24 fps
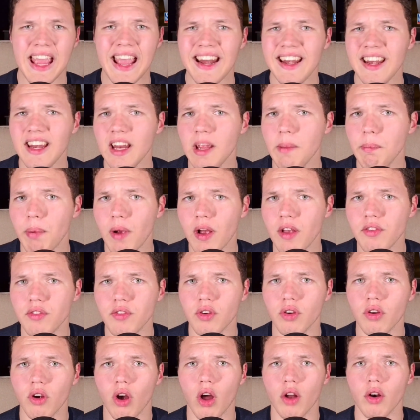And then he pressed
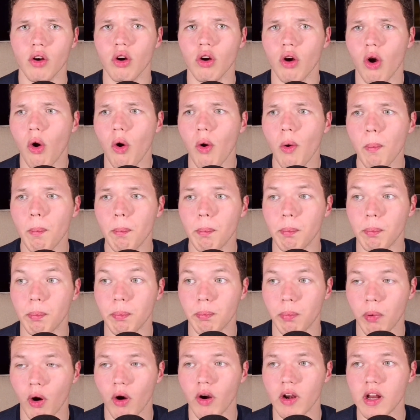her on her whole
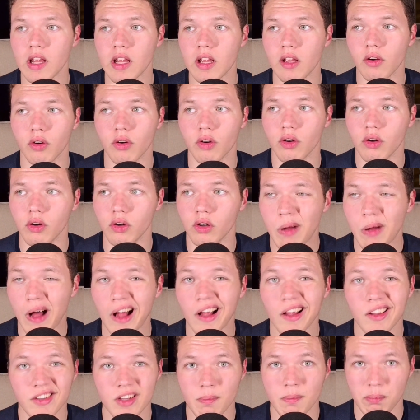party or
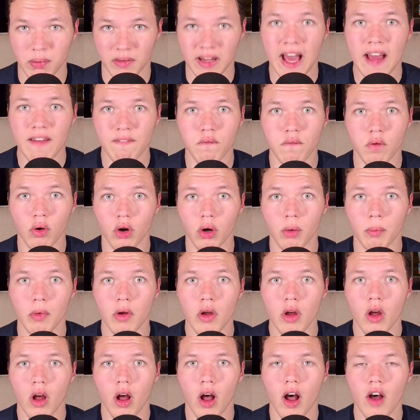policy platform
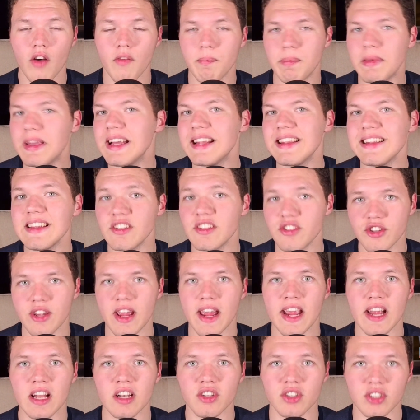of being the
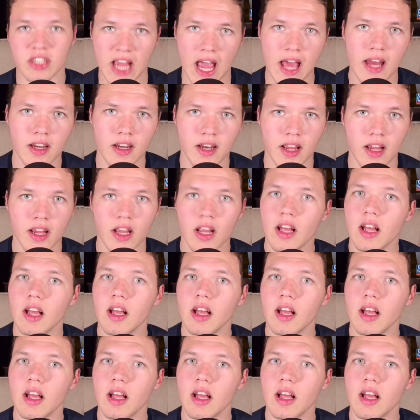change candidate,